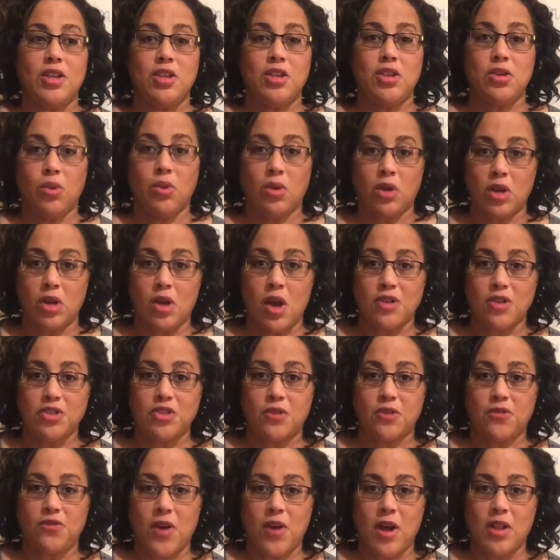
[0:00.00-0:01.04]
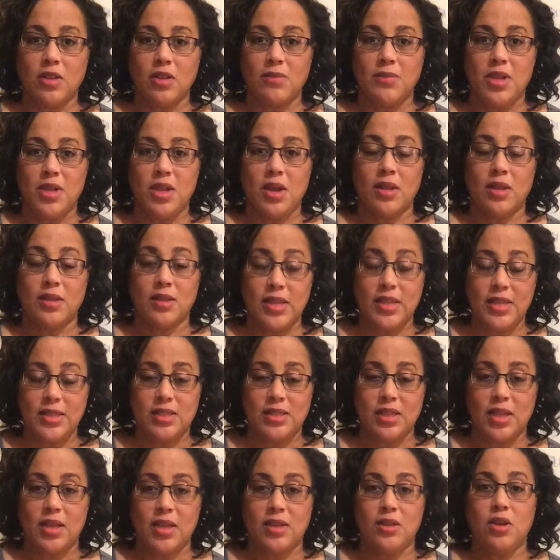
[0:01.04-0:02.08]
You can also follow me on
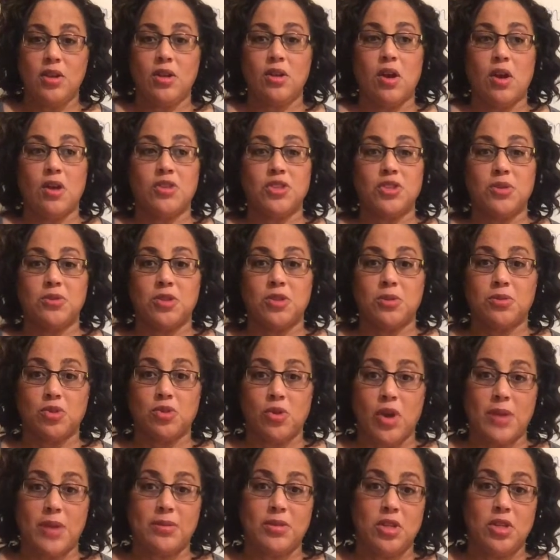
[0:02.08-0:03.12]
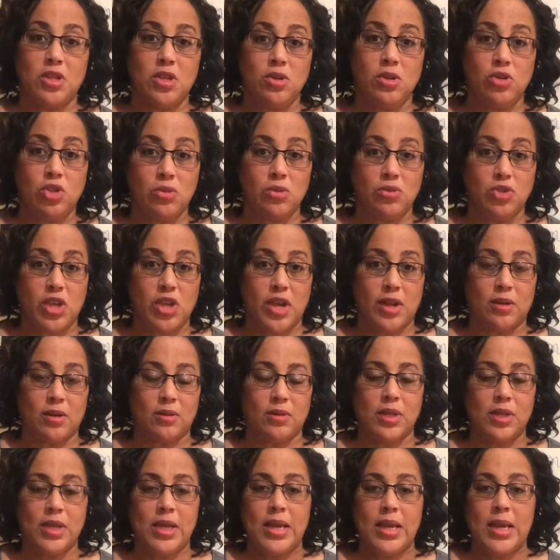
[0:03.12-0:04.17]
LinkedIn. You can also subscribe to the YouTube channel.
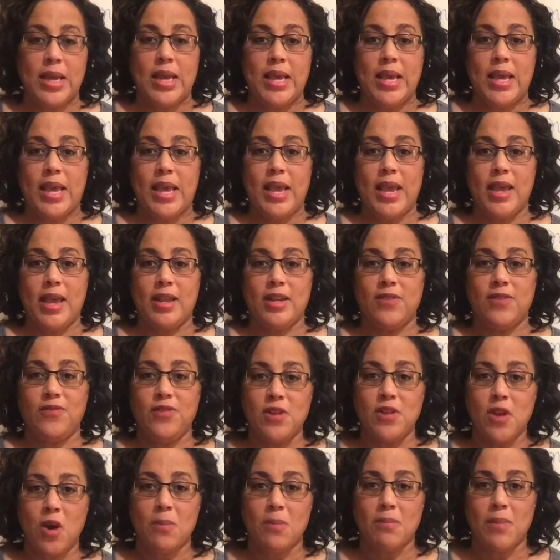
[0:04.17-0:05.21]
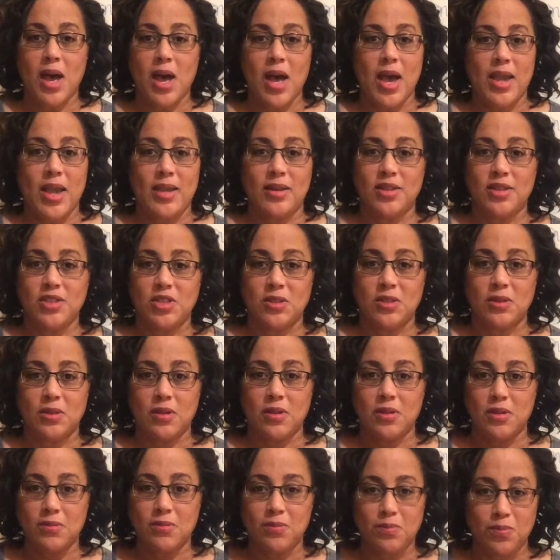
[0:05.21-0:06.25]
And if you don't mind, this
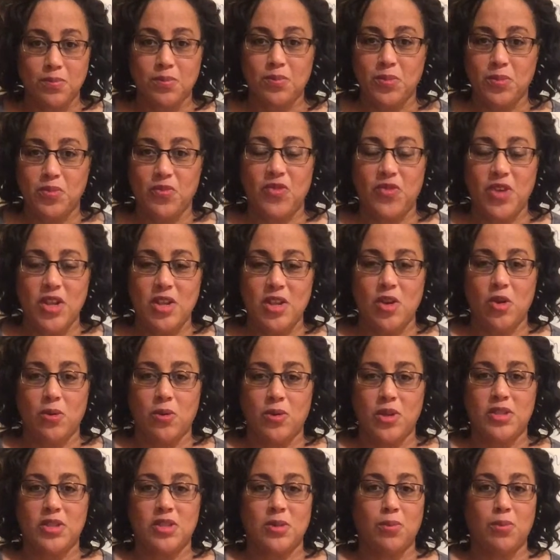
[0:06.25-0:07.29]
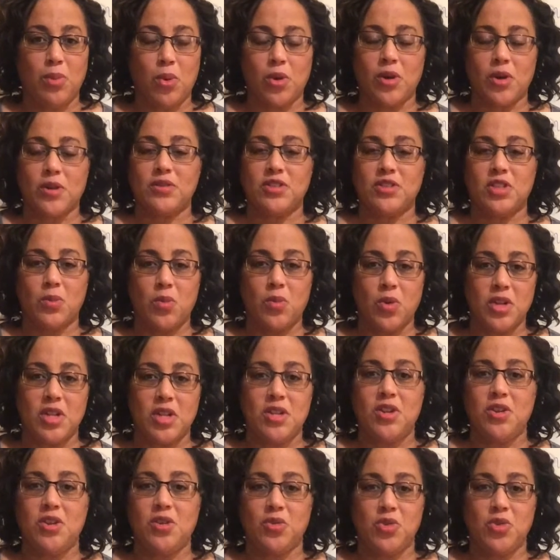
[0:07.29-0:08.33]
video is important. Someone
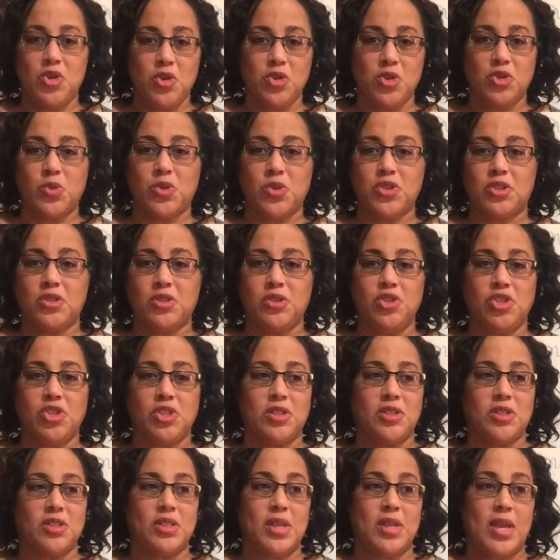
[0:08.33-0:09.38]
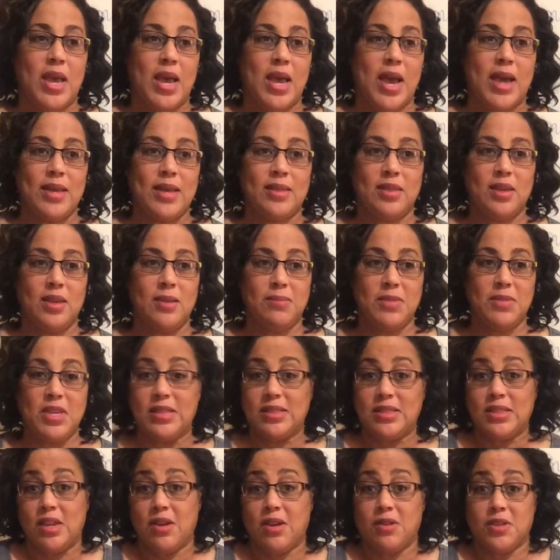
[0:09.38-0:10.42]
in New Year's resolutions, I think,
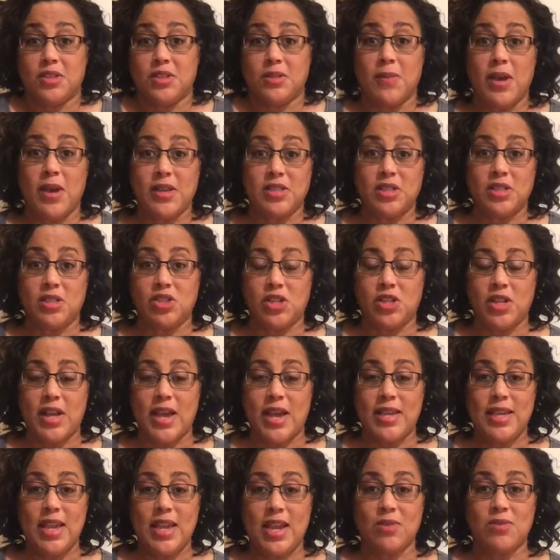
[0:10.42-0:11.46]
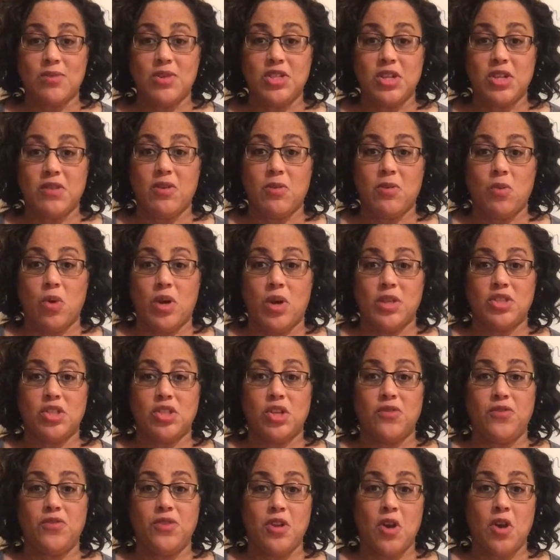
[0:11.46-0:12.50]
needs to hear this message, and I can't reach everyone.
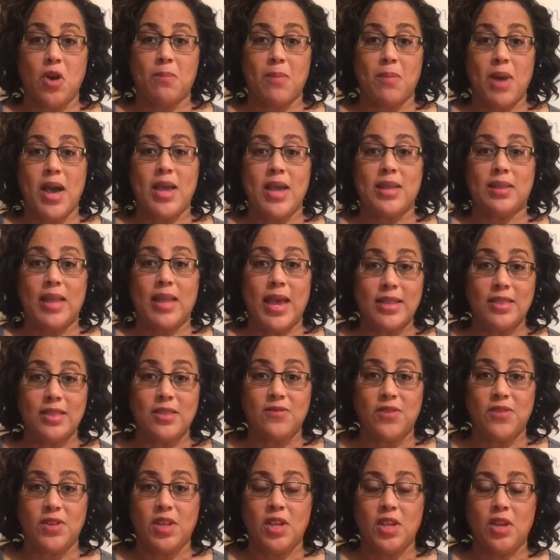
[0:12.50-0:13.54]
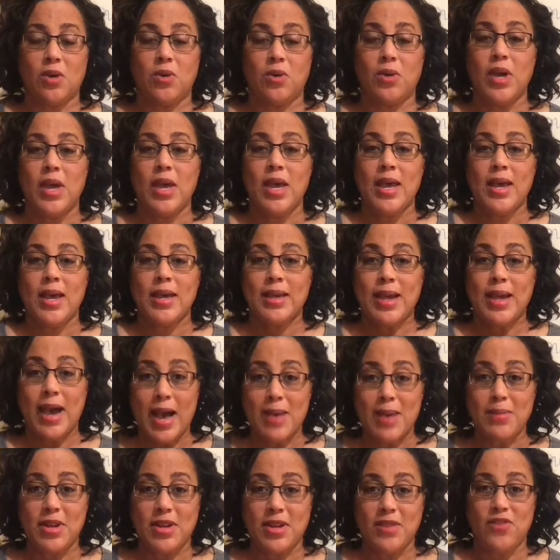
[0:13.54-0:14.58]
So if you don't mind, like the video,
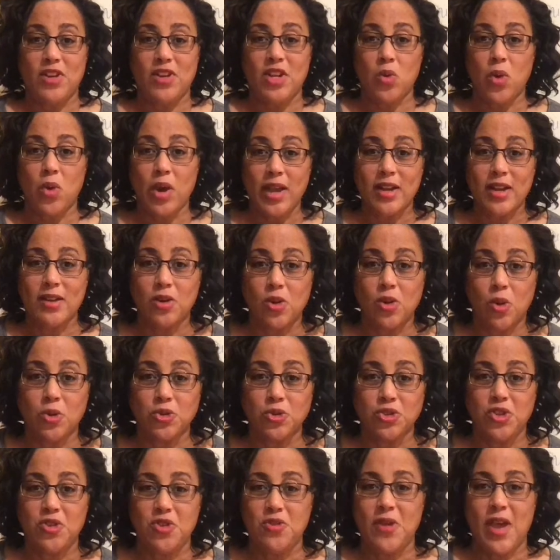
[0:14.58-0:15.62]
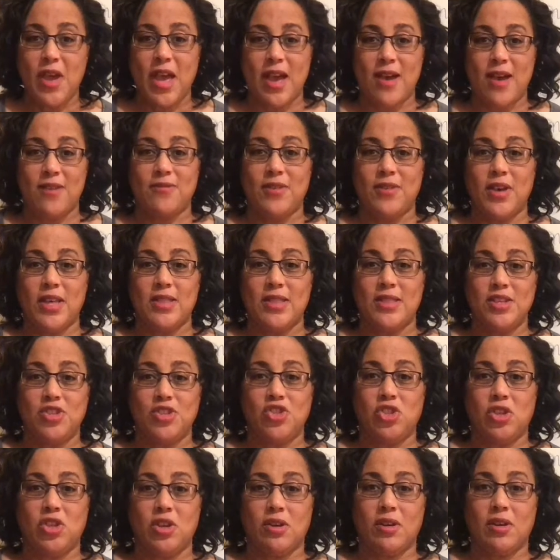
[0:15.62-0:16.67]
comment in the video, what kind of goals do you have
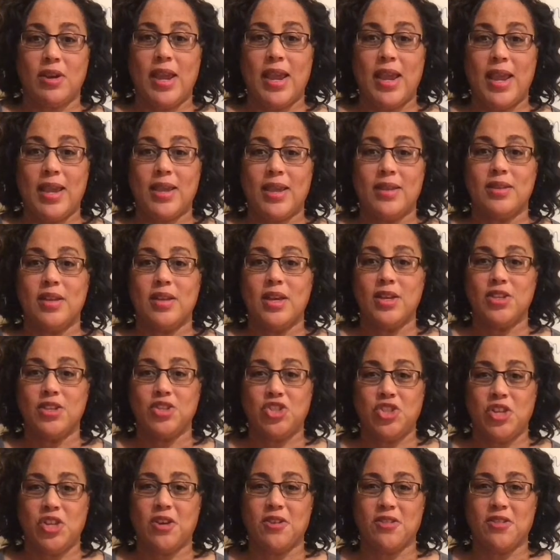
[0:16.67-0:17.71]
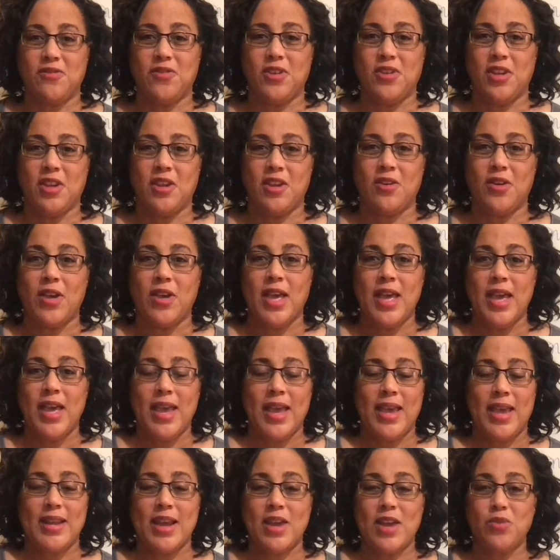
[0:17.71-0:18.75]
this year, and share the video.
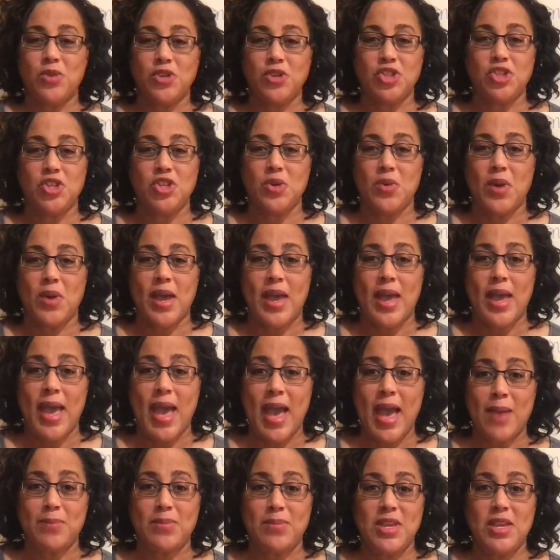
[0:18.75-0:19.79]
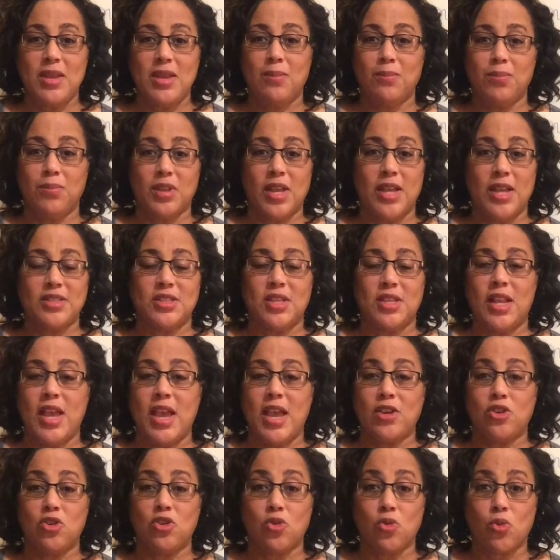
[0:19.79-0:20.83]
And I wish you a happy, blessed,
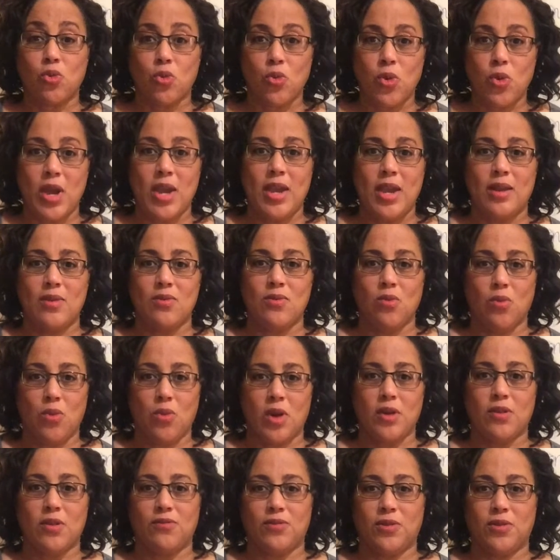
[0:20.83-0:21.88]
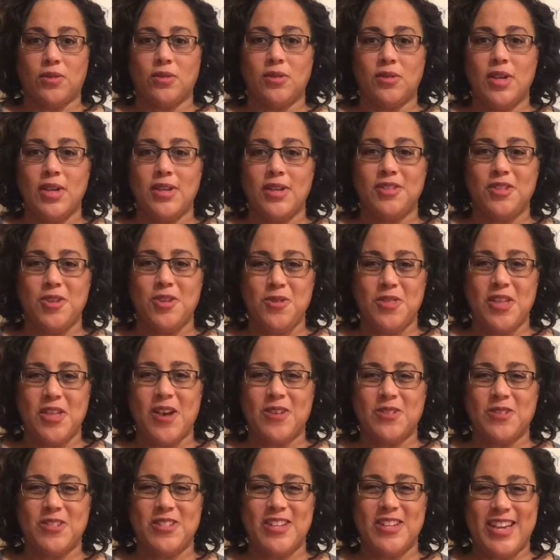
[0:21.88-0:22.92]
and great and wonderful
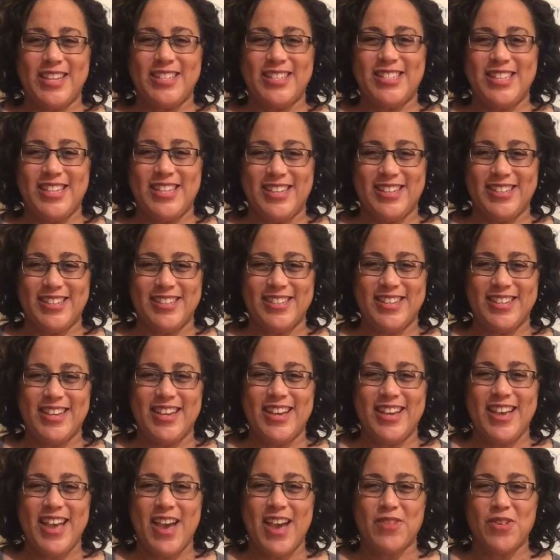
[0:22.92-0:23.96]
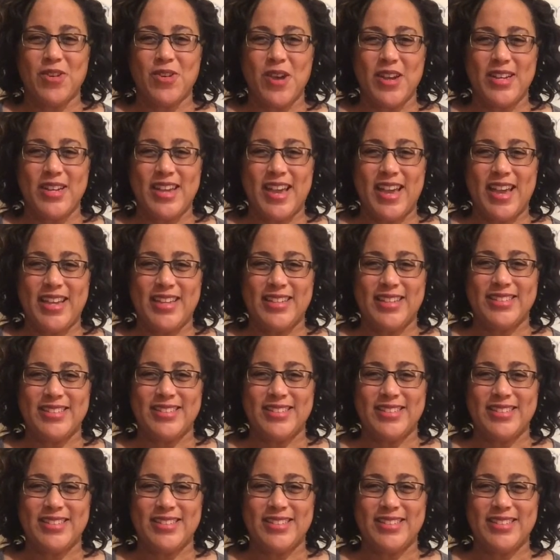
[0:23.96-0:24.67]
2019. Have a great day.